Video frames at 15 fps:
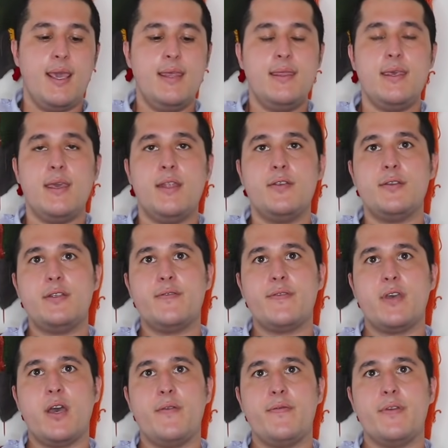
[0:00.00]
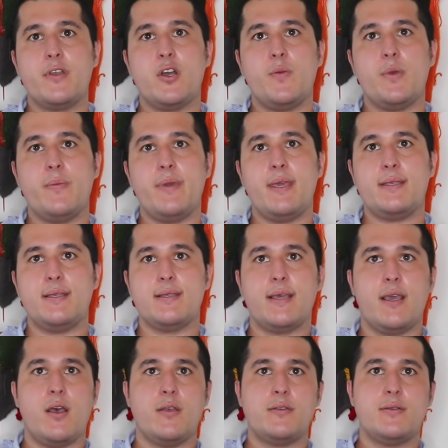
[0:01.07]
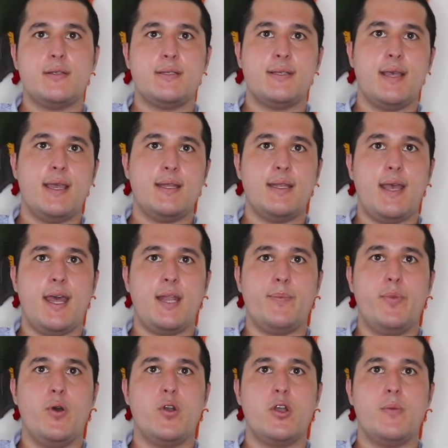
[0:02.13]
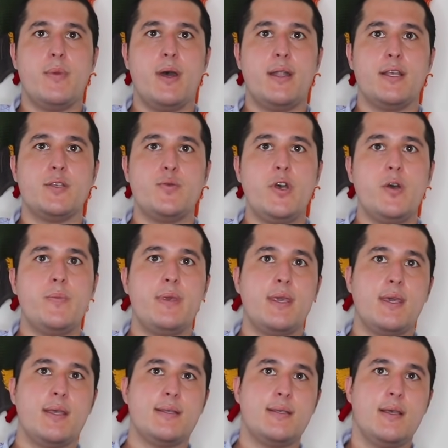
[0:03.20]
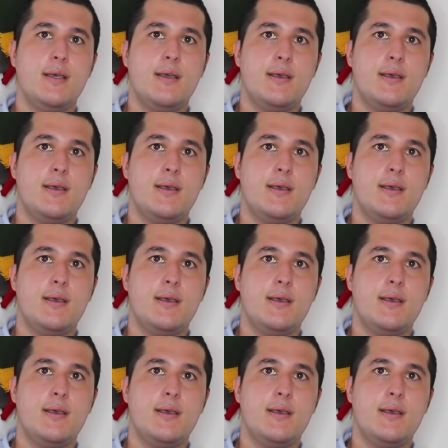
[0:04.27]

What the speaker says: In the interest of covering all my bases, I also decided to add a Pokemon as well because